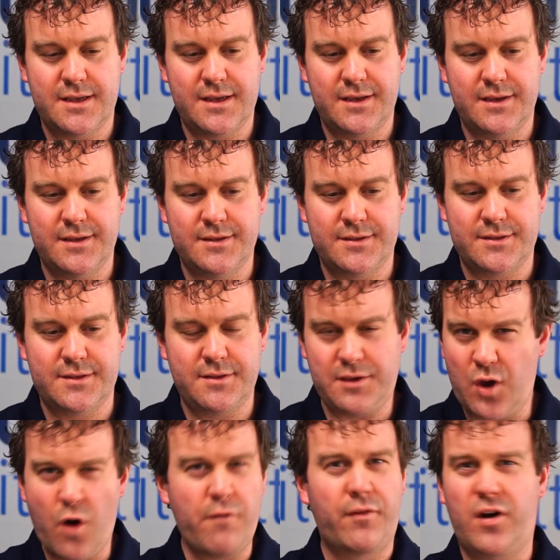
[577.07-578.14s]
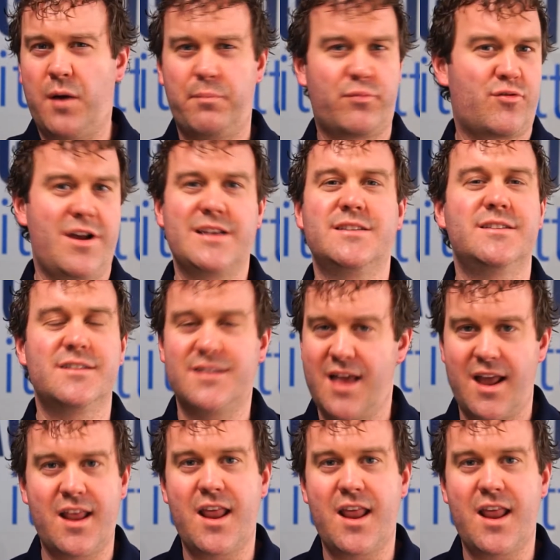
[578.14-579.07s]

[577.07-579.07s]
is the overall presence that it